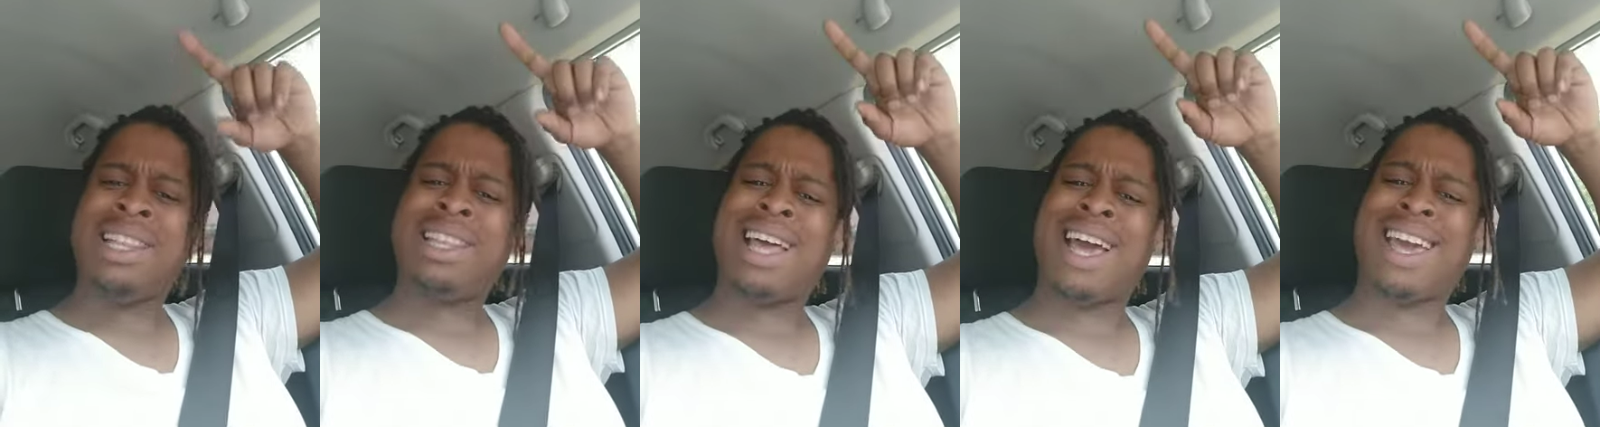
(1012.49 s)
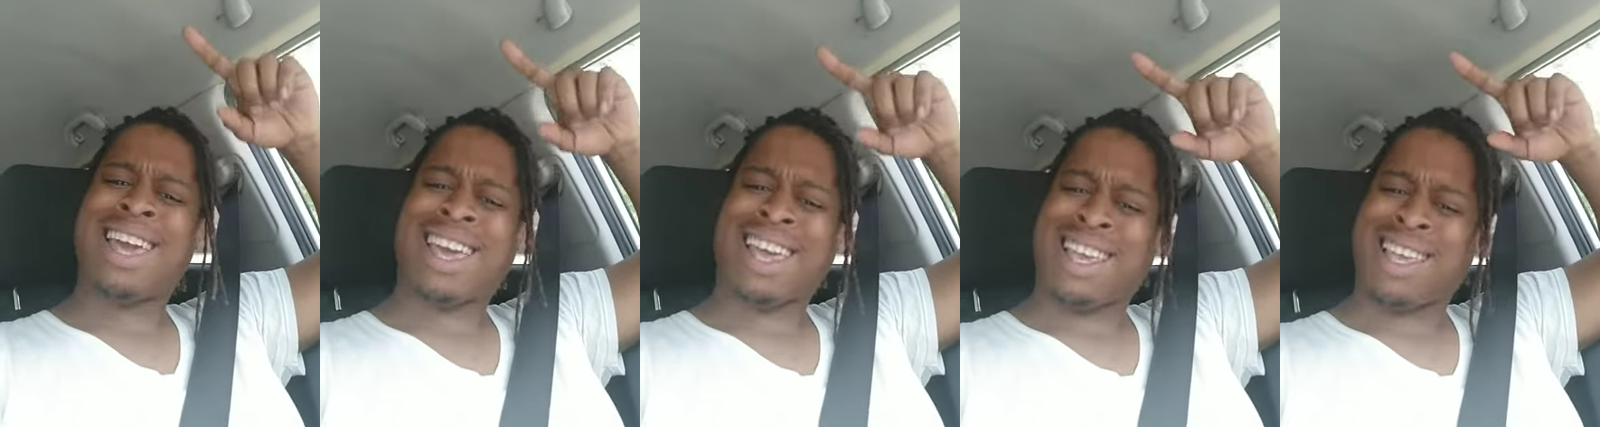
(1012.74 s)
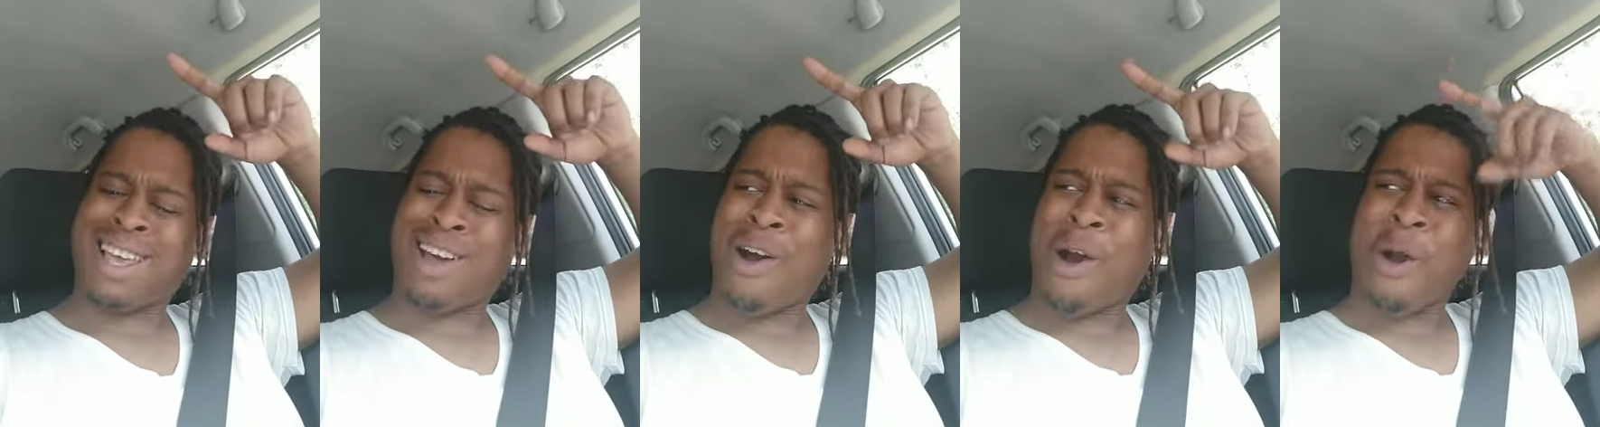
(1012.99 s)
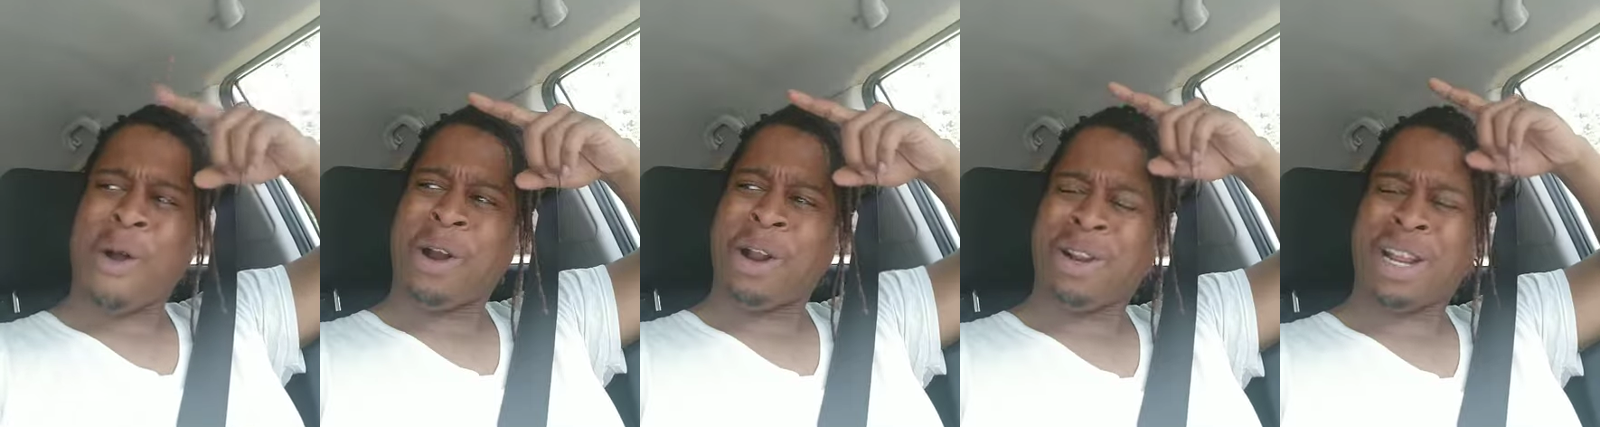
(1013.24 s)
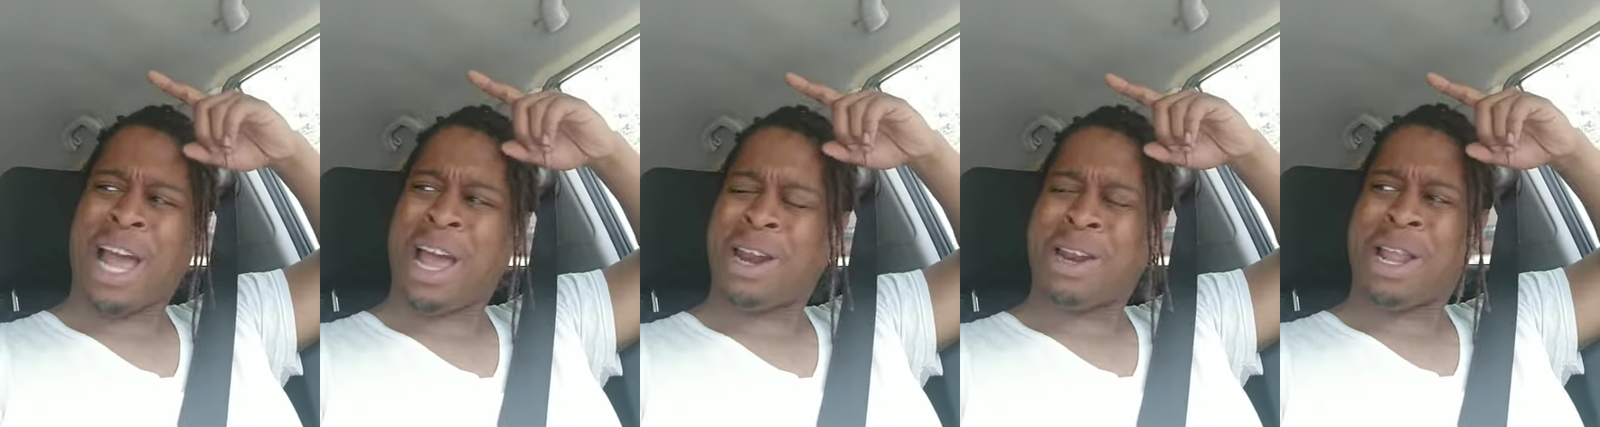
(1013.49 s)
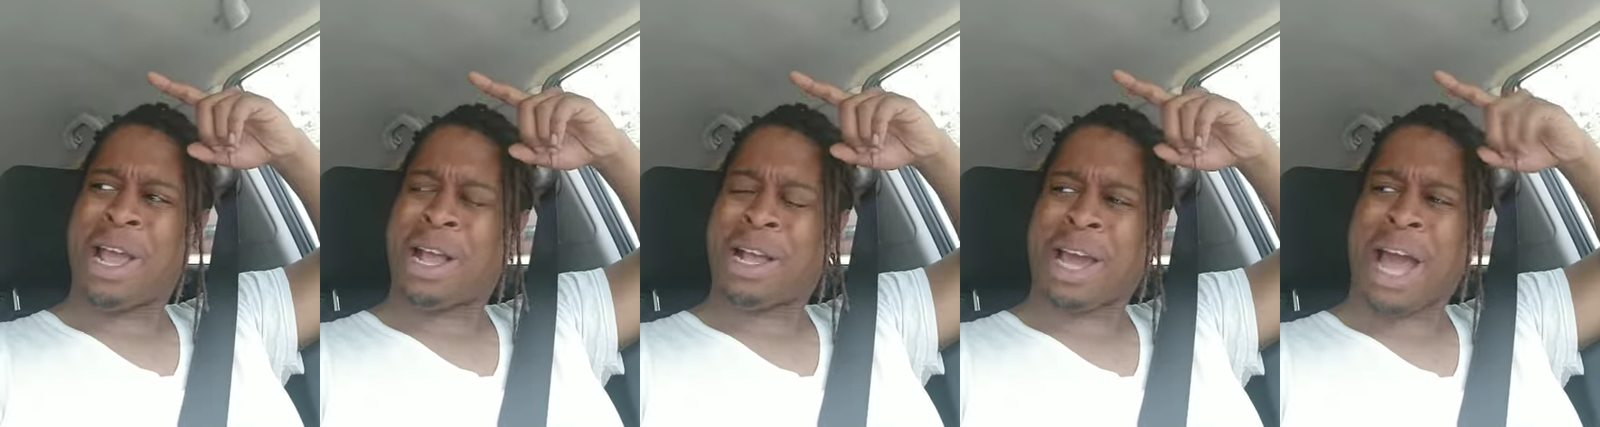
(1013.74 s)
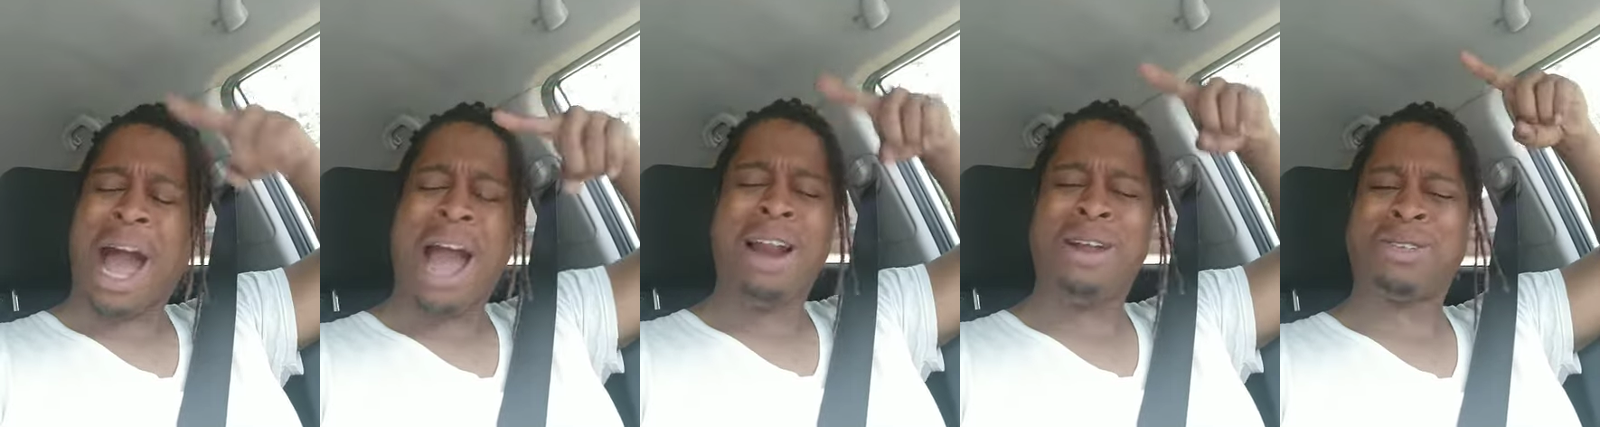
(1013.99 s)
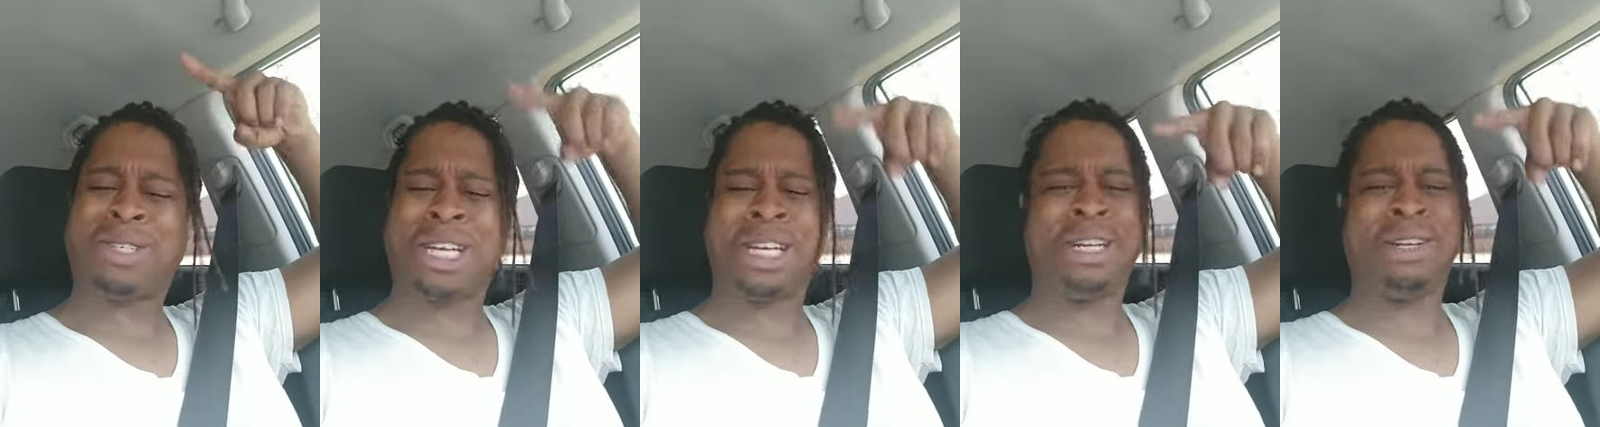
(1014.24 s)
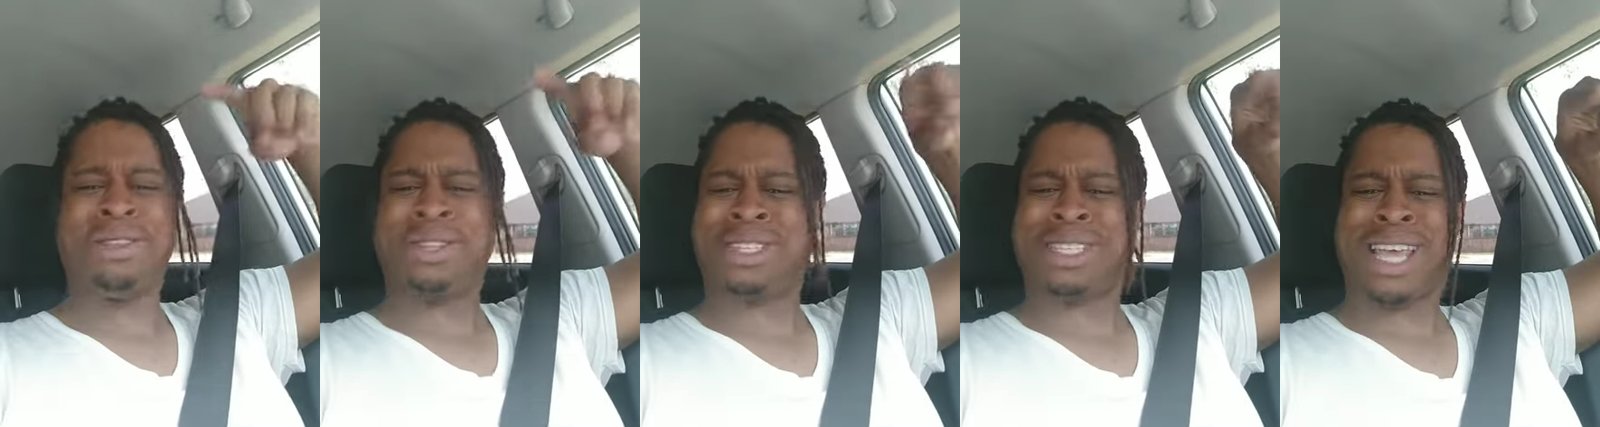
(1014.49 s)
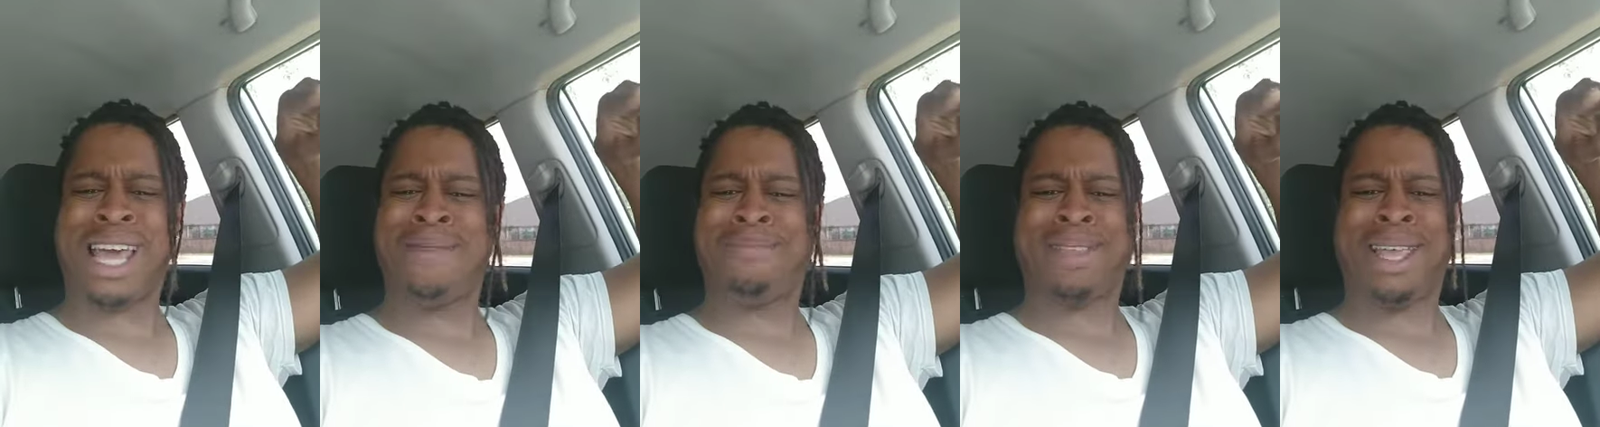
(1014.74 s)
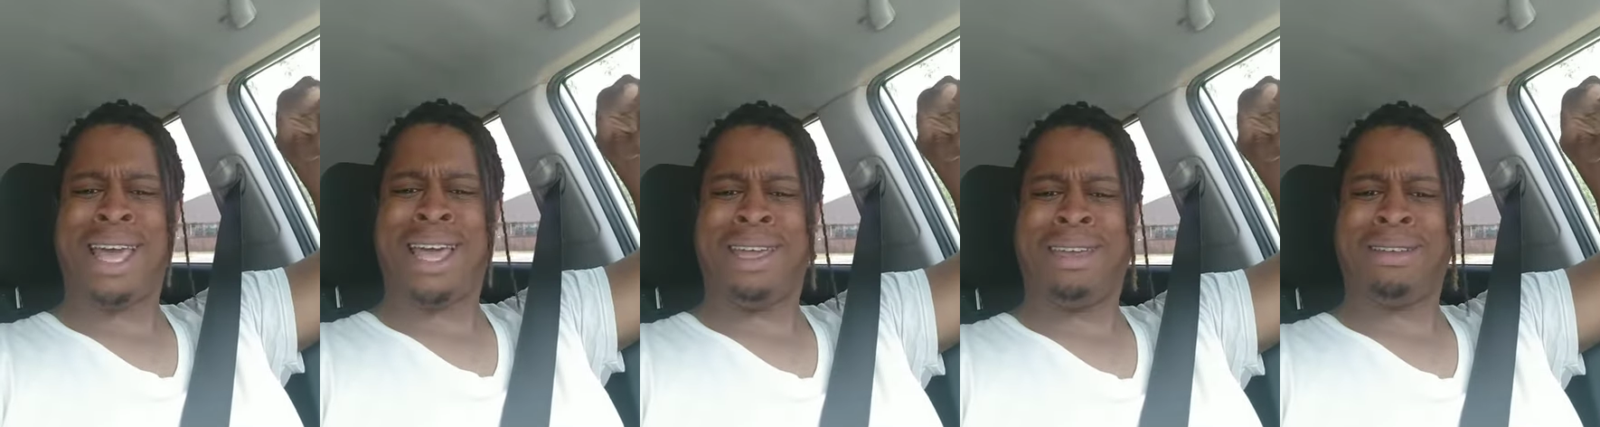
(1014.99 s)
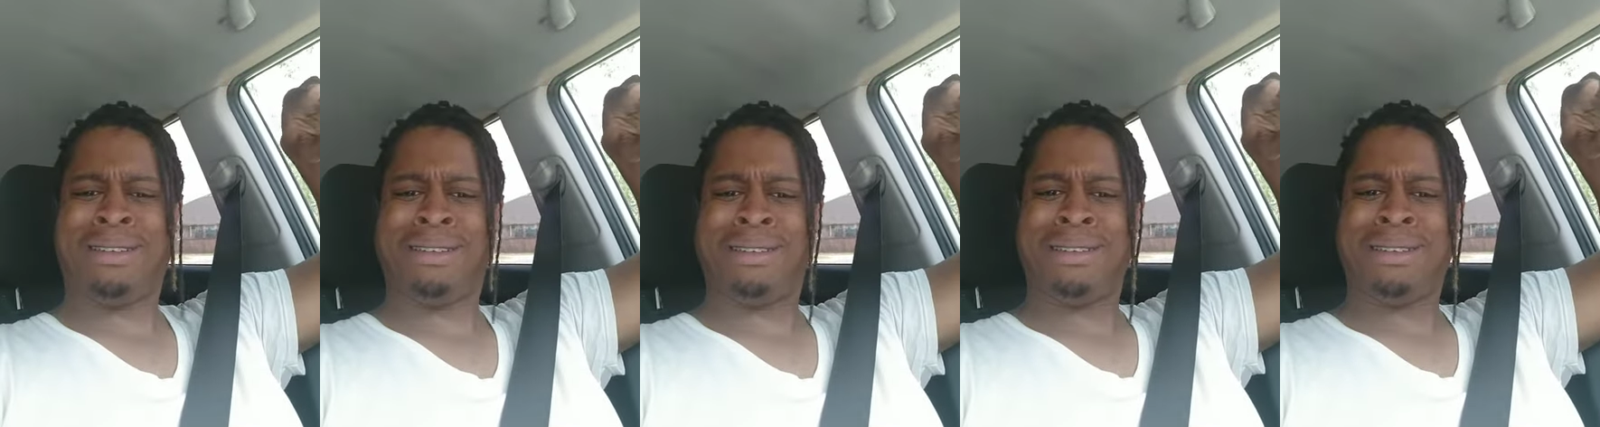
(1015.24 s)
that Kaido's going to do the same thing.